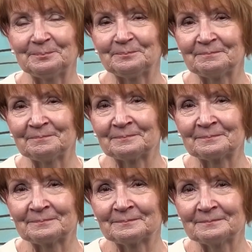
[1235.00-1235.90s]

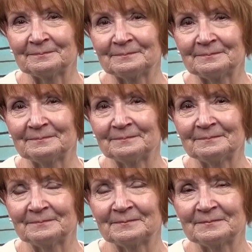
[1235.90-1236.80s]

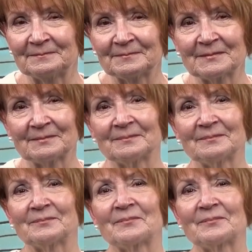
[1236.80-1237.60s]
Nobody speaks.